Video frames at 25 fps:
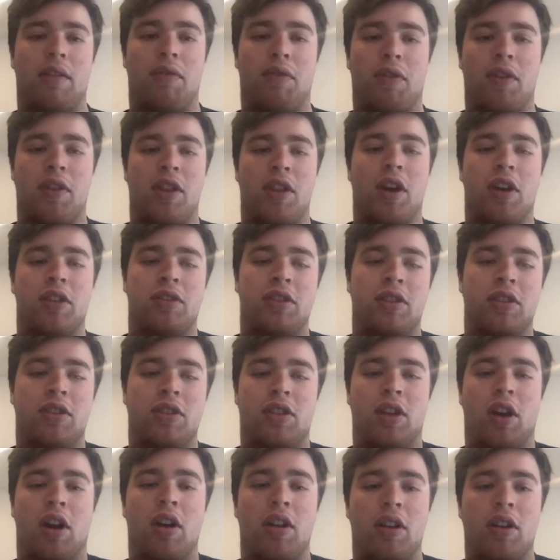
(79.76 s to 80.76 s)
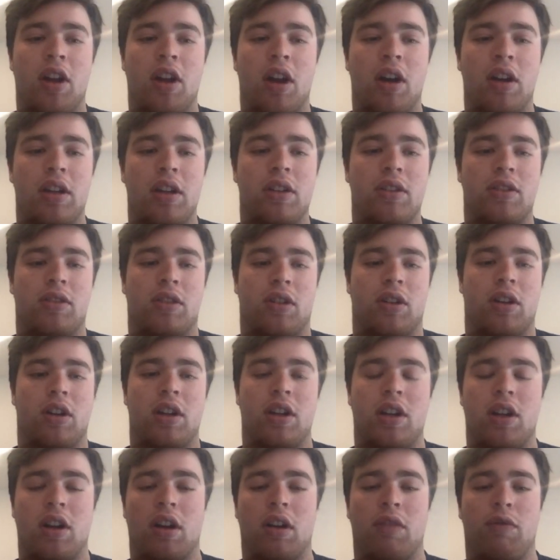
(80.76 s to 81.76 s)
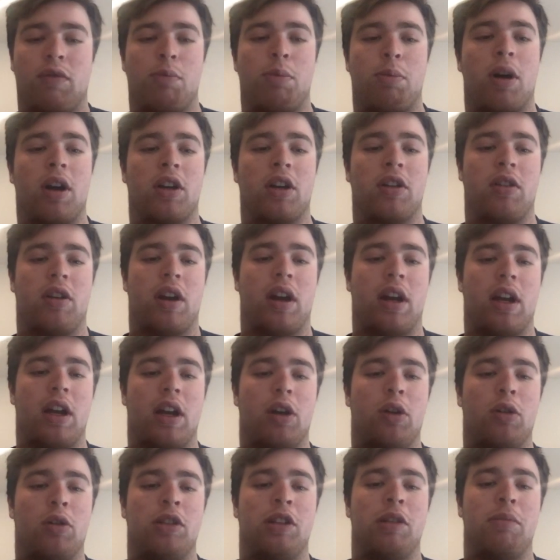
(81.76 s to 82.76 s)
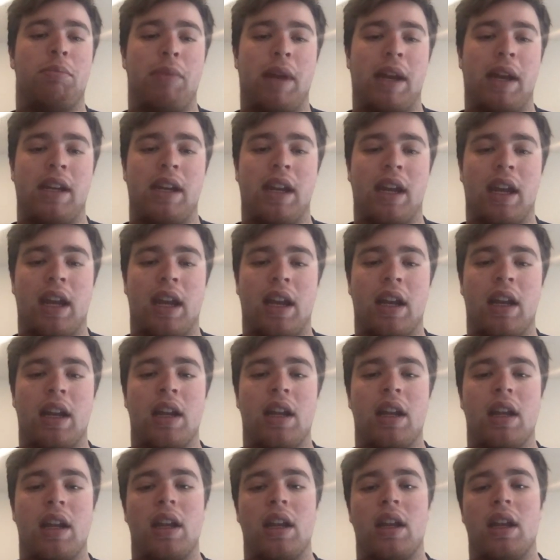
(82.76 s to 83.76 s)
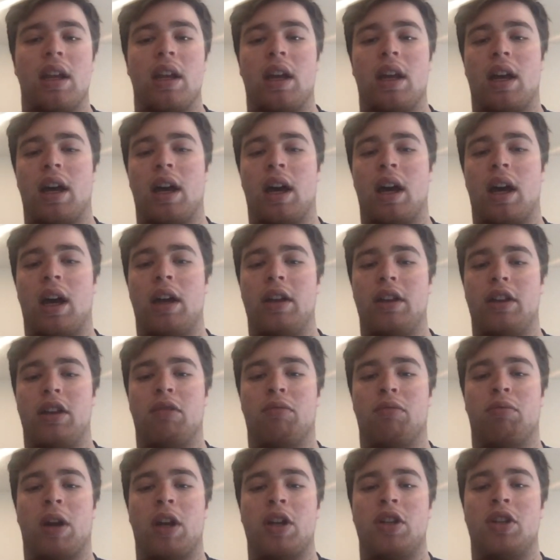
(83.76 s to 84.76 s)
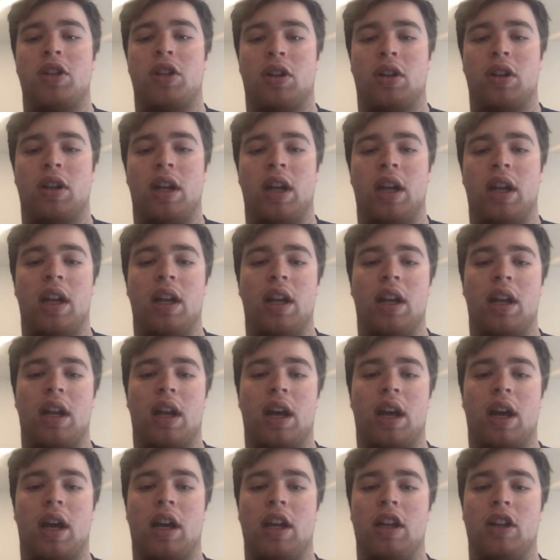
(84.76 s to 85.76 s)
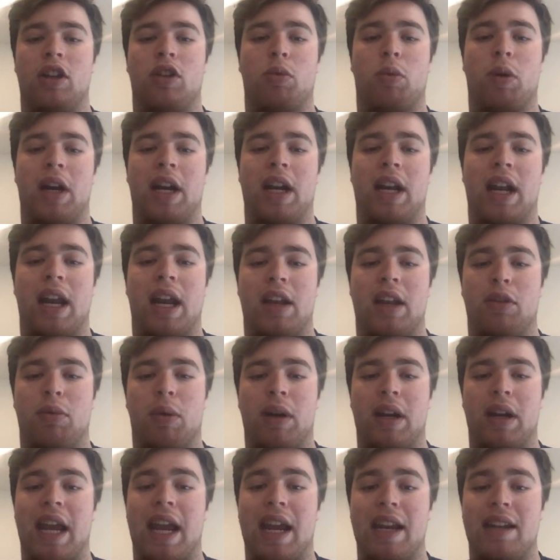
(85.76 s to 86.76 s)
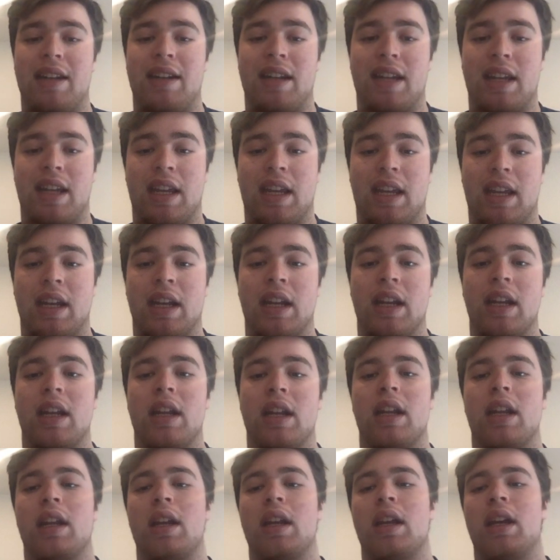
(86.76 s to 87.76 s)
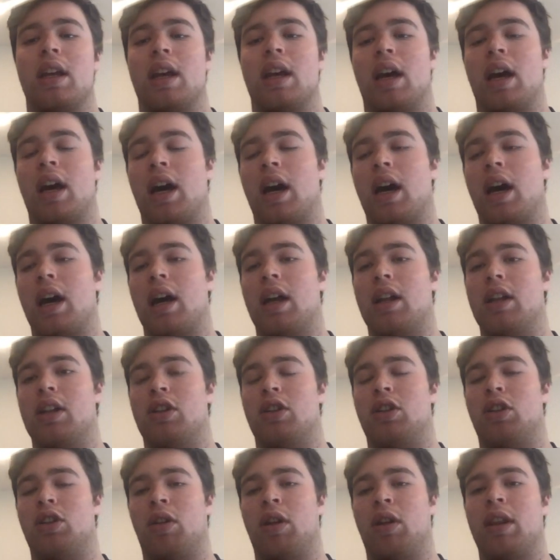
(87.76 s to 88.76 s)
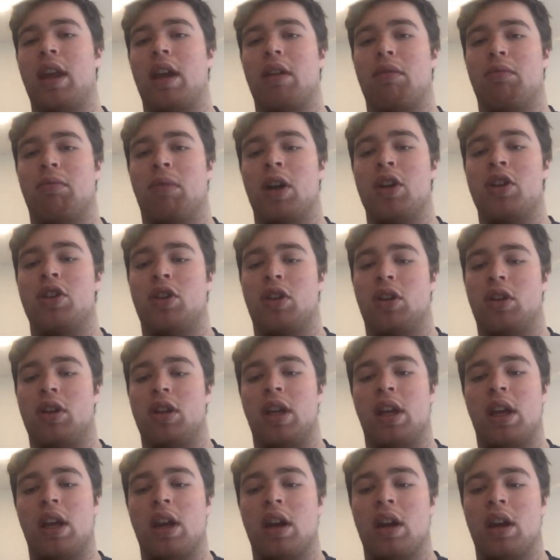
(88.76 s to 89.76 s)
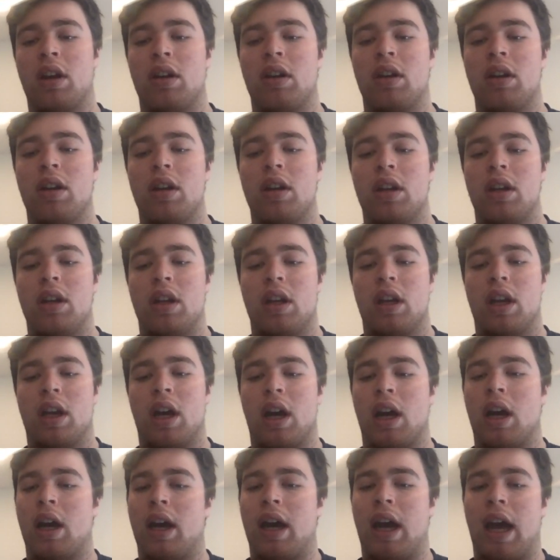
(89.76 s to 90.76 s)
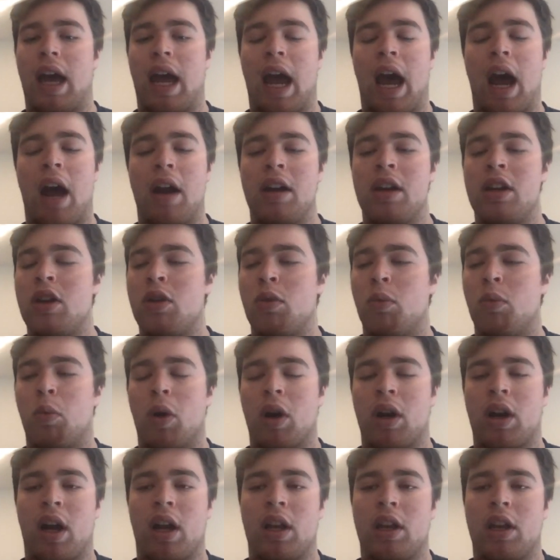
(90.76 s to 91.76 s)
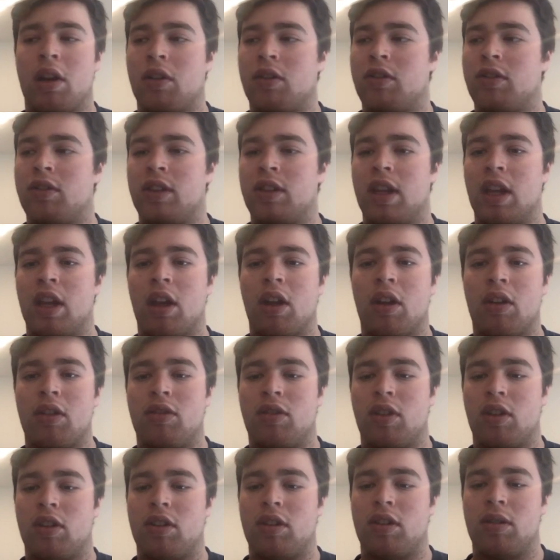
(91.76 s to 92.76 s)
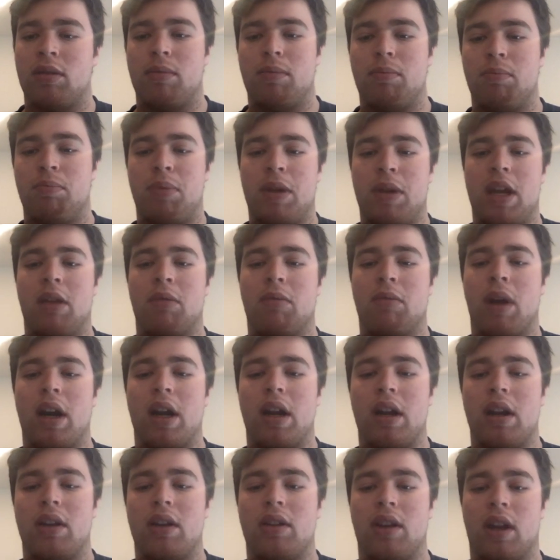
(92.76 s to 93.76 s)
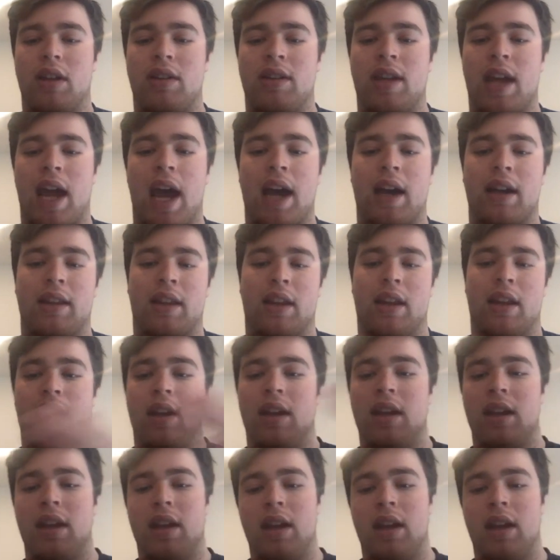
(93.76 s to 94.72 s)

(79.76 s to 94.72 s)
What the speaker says: for those who don't know, you started your football career at Old Dominion. You redshirted in 2018. During that redshirt year, how did you work on your skills, just being ready to attack the